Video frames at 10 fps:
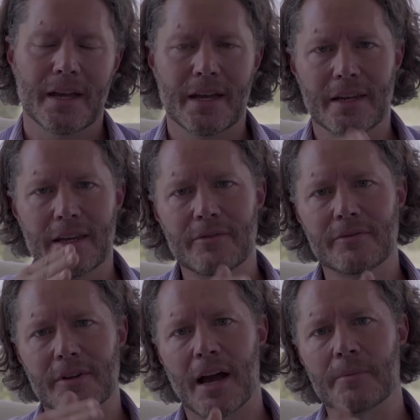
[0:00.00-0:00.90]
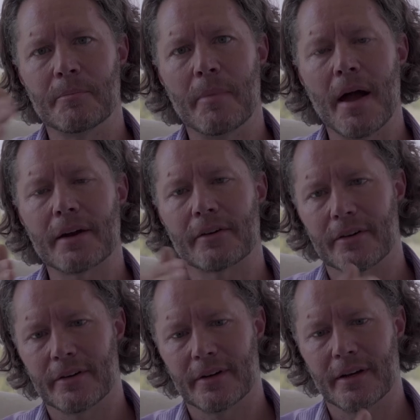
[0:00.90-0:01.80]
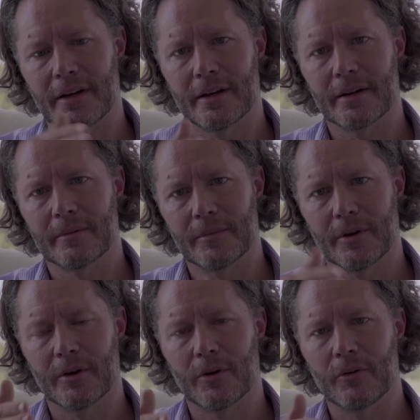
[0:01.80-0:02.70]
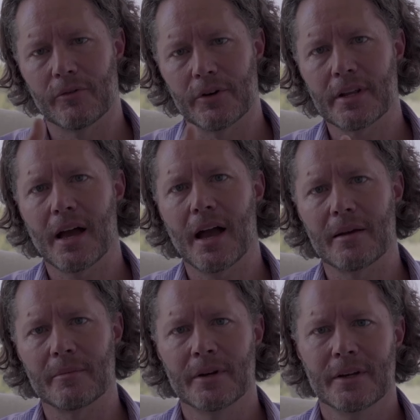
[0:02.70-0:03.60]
it even got better over time.